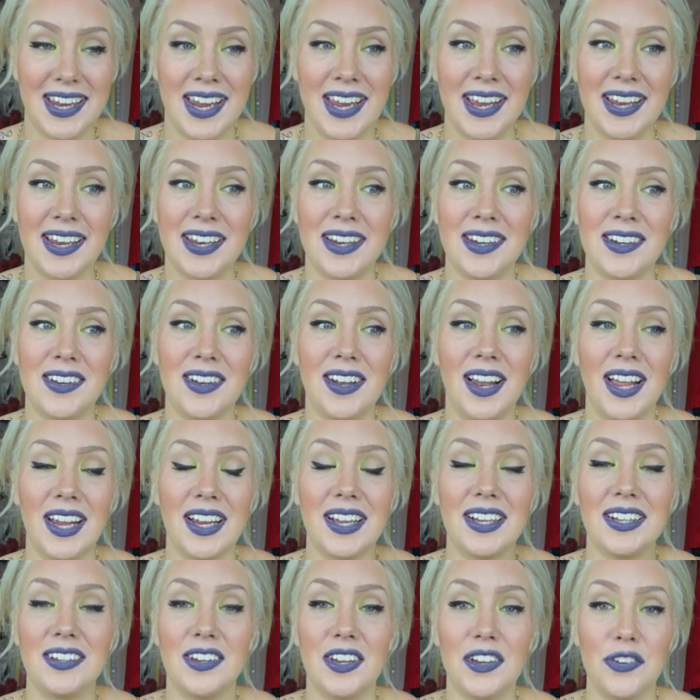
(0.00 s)
and
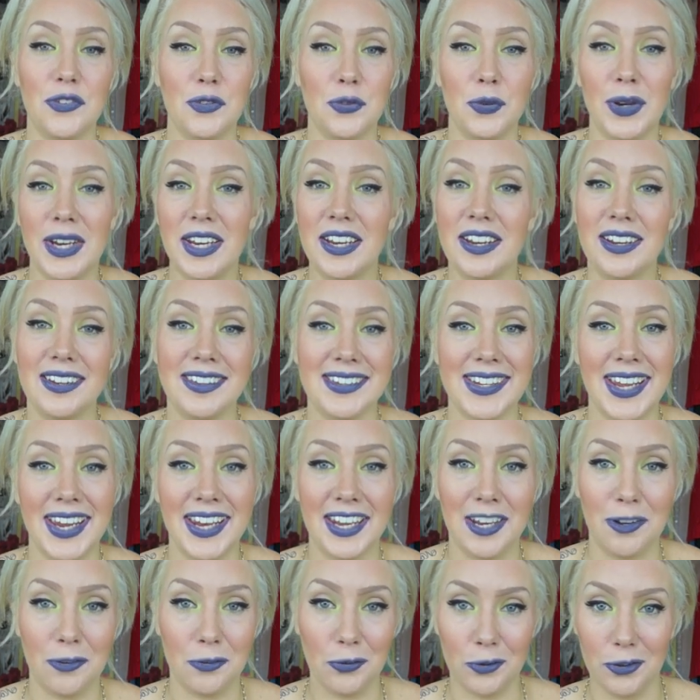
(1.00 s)
like a drink
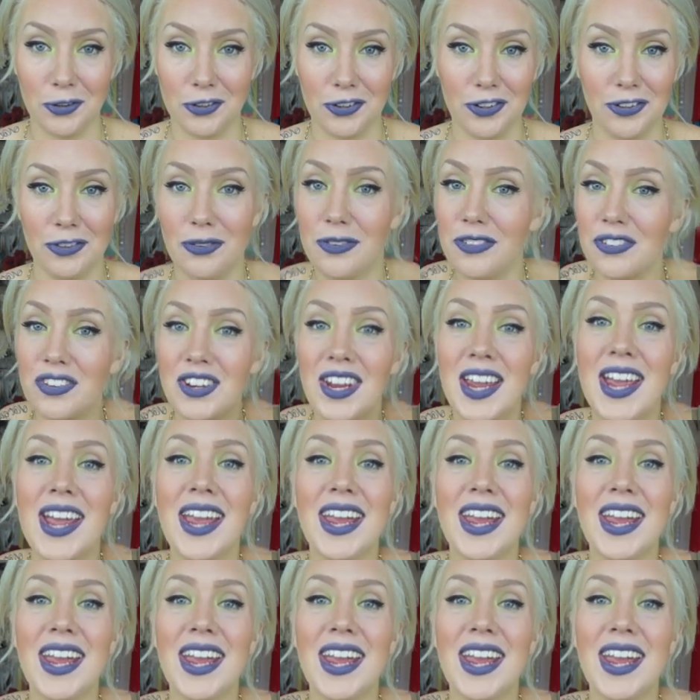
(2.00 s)
containing fructose, which